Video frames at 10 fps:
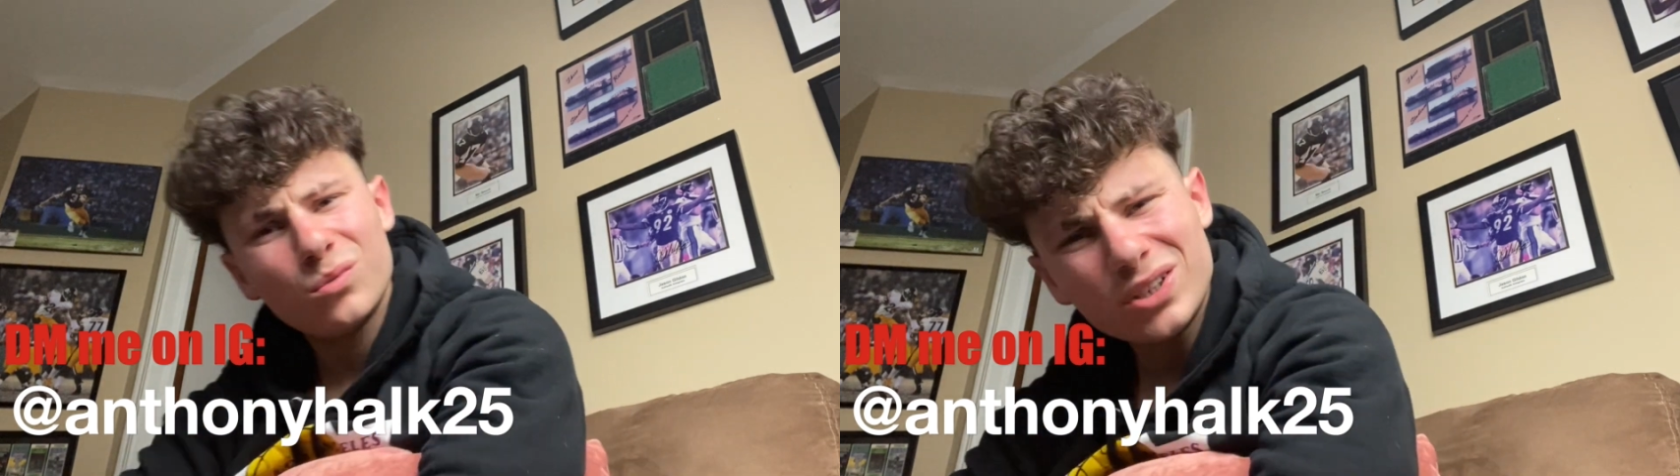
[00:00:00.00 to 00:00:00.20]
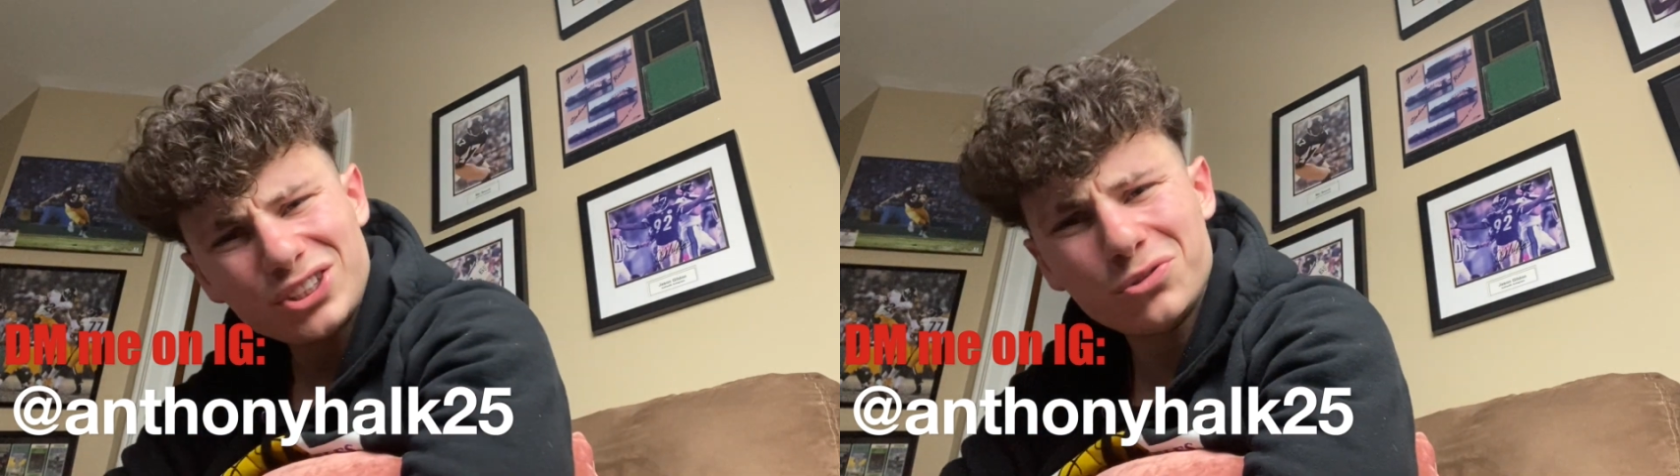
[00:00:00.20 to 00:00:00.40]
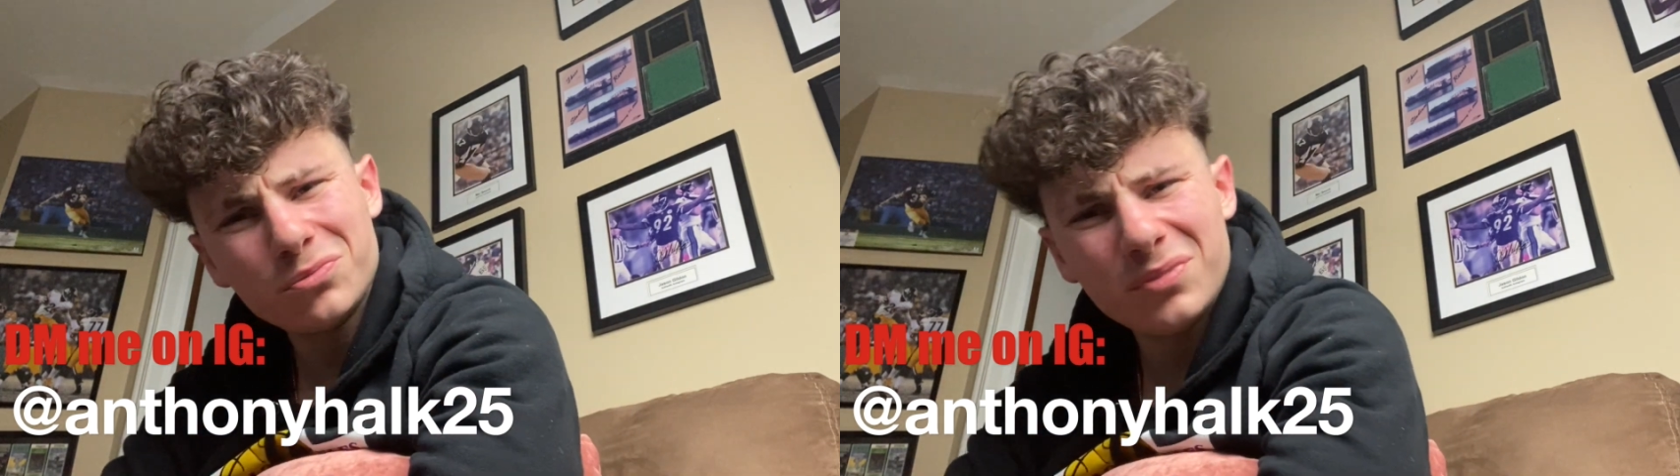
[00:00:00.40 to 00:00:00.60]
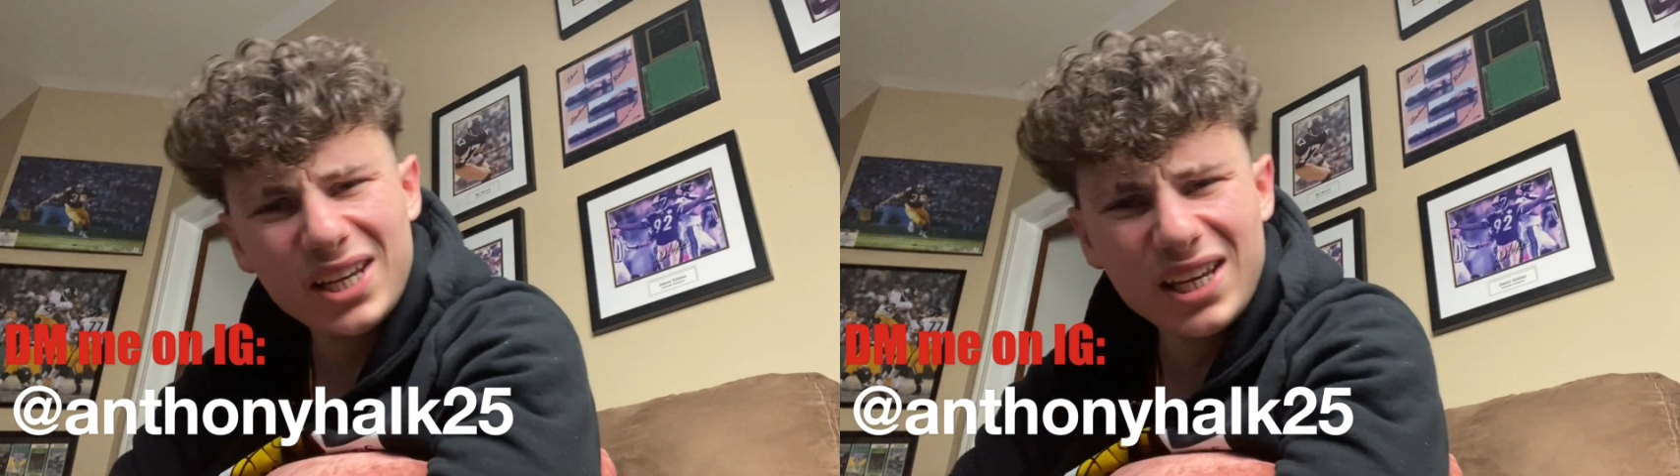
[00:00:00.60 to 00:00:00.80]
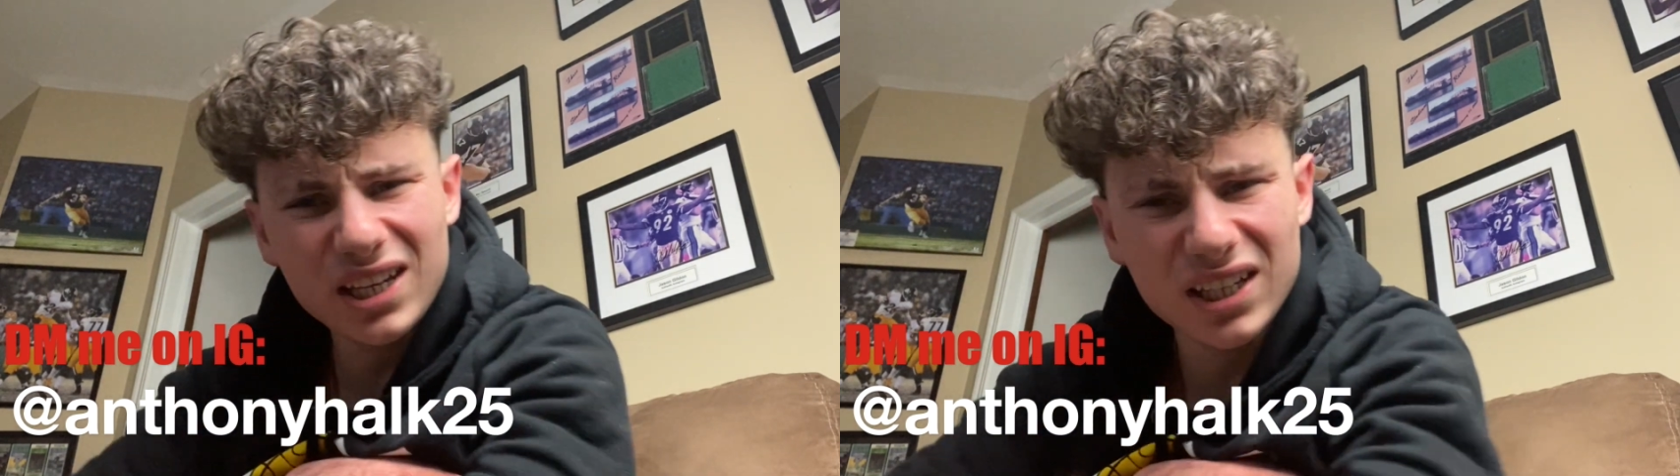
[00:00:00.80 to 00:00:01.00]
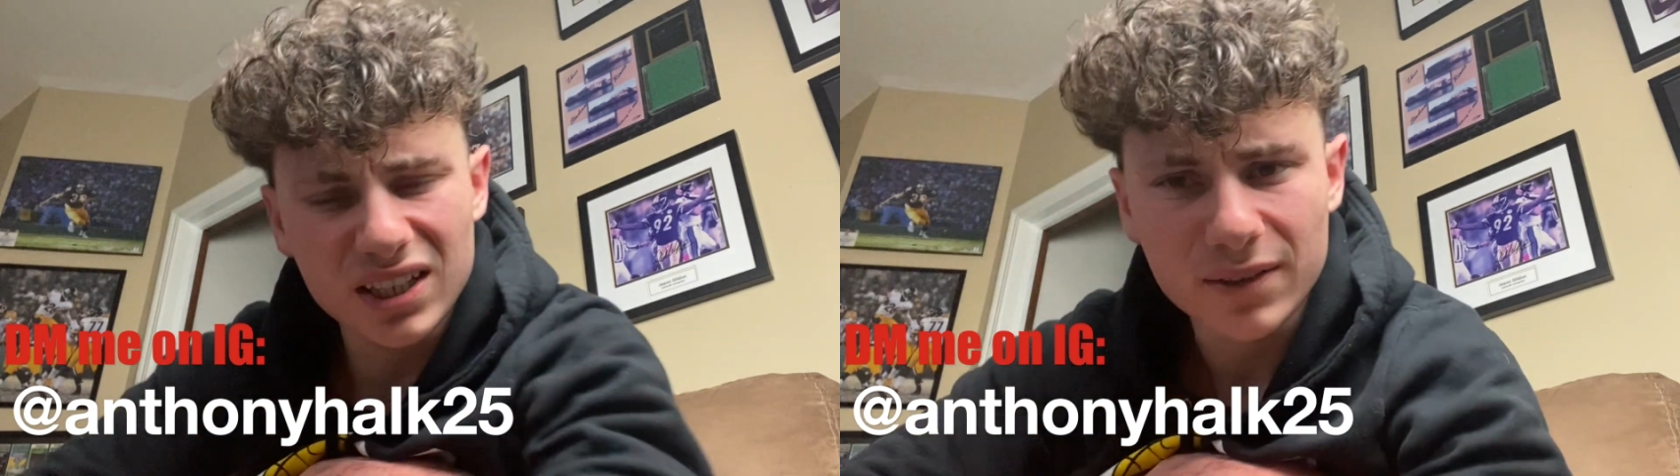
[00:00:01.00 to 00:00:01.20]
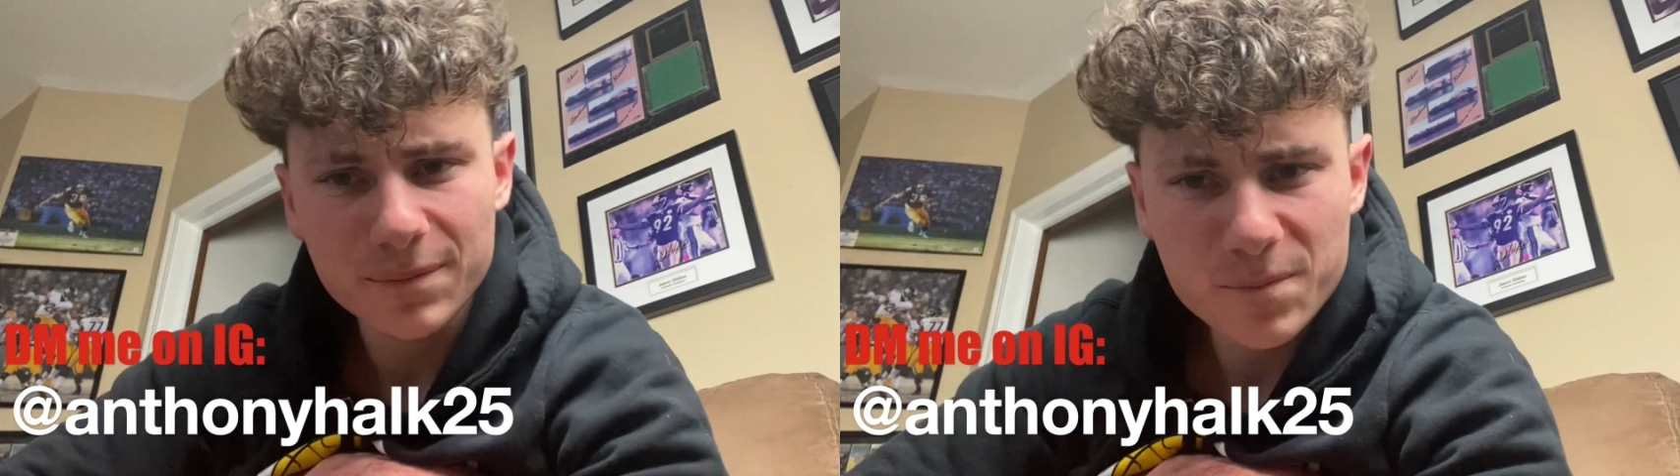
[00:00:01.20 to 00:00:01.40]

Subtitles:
What you mean?